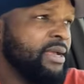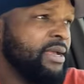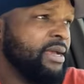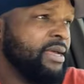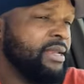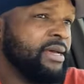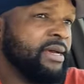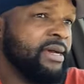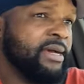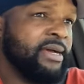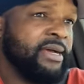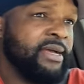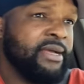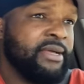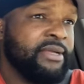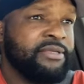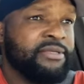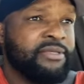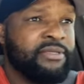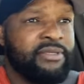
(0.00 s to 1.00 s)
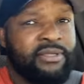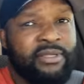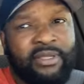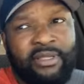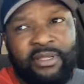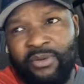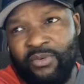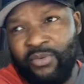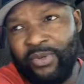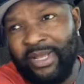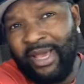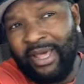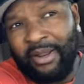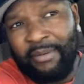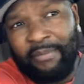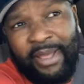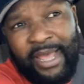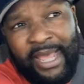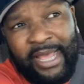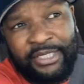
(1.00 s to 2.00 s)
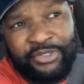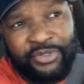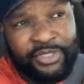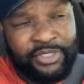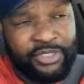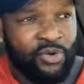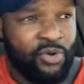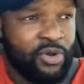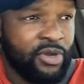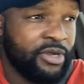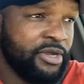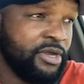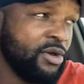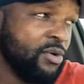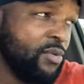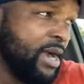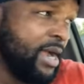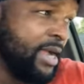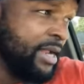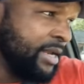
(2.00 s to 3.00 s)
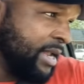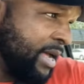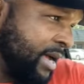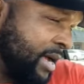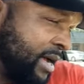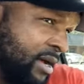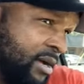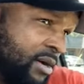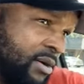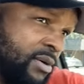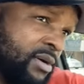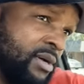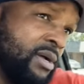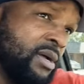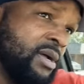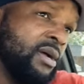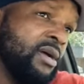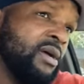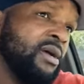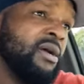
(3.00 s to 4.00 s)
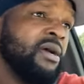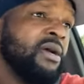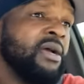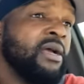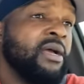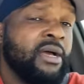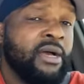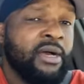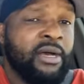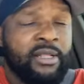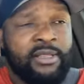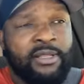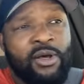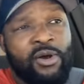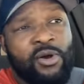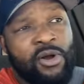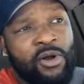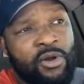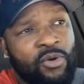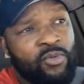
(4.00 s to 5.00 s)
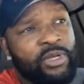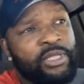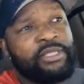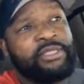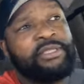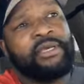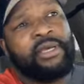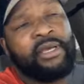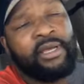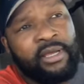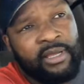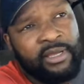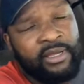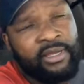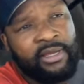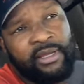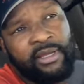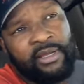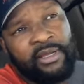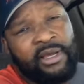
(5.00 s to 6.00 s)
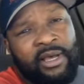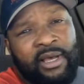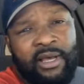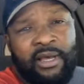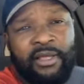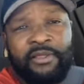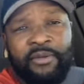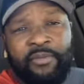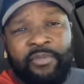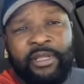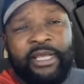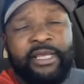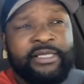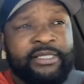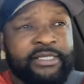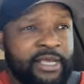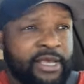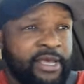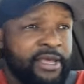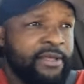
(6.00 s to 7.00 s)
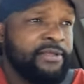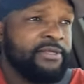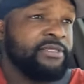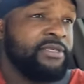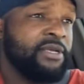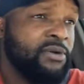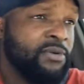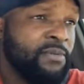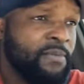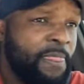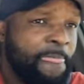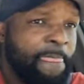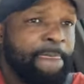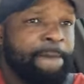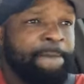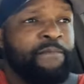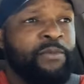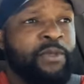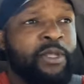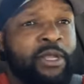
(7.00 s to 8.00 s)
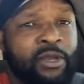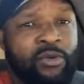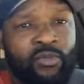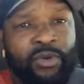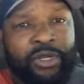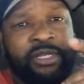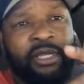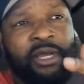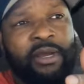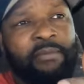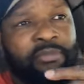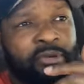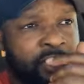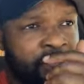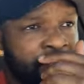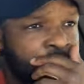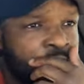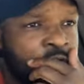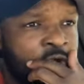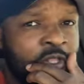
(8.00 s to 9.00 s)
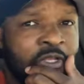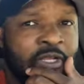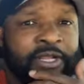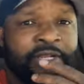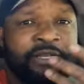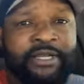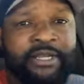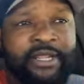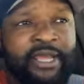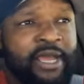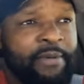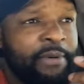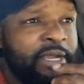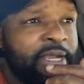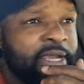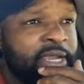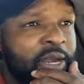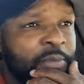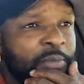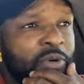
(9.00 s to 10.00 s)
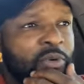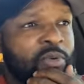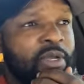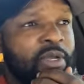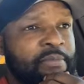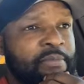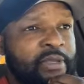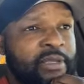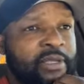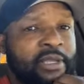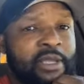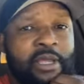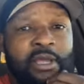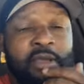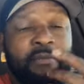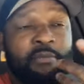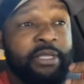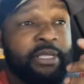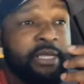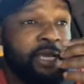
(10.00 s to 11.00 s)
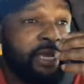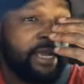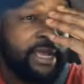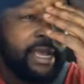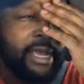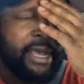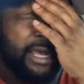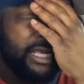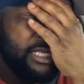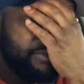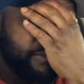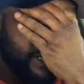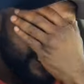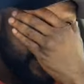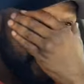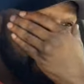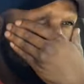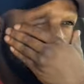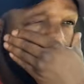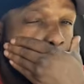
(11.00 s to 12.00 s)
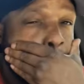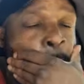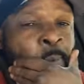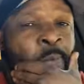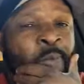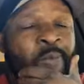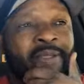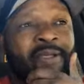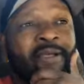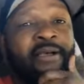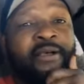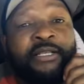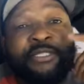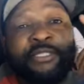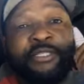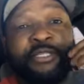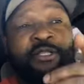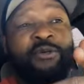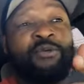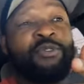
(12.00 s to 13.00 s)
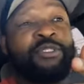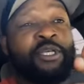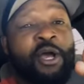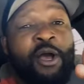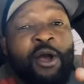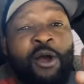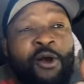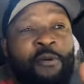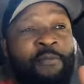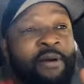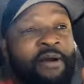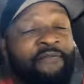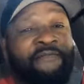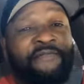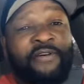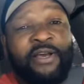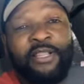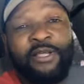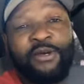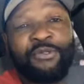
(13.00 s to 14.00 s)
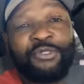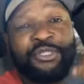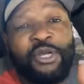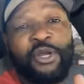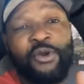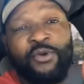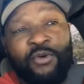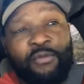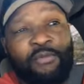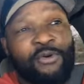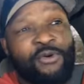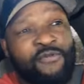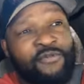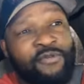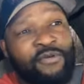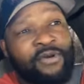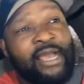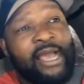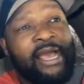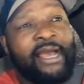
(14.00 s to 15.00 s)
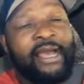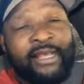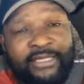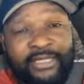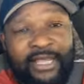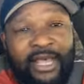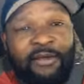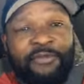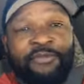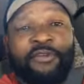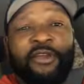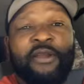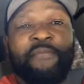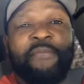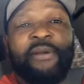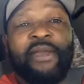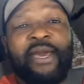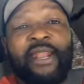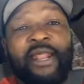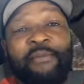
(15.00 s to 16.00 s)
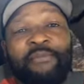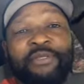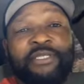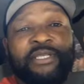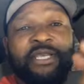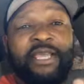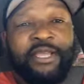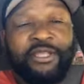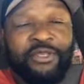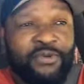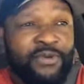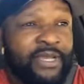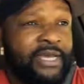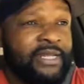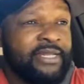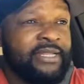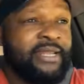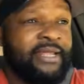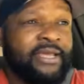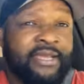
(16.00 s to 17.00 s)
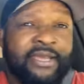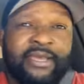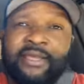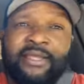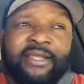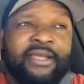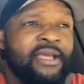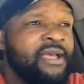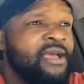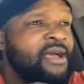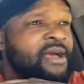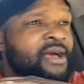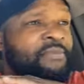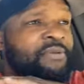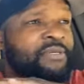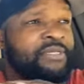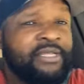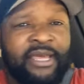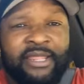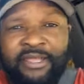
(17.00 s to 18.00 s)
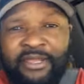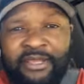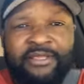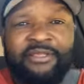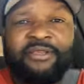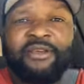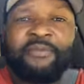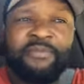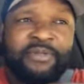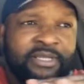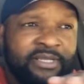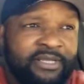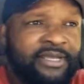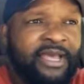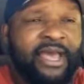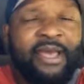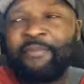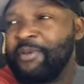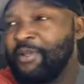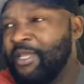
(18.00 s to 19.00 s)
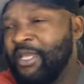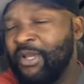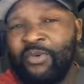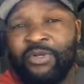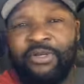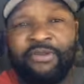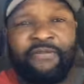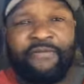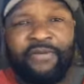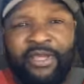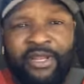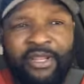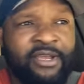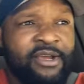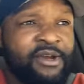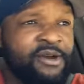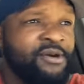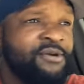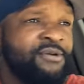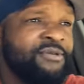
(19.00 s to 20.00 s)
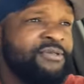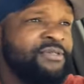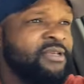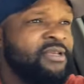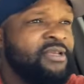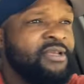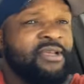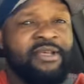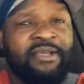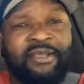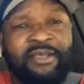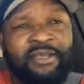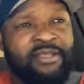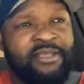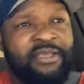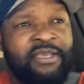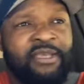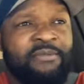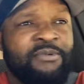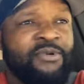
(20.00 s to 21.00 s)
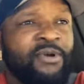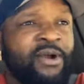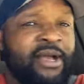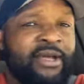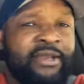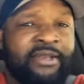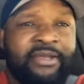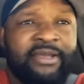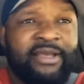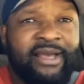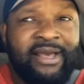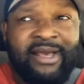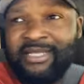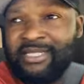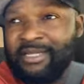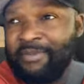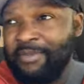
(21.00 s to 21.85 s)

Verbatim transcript: And uh, we got a mattress on here right now along with uh, the playset. So we dumped brush earlier. I didn't have my camera me. But yeah, guys, man, salute to all my fellow junk removal guys out there, man. I'm seeing you getting it in. I'm steady, you know I mean, tapping in with the videos. Keep grinding, guys.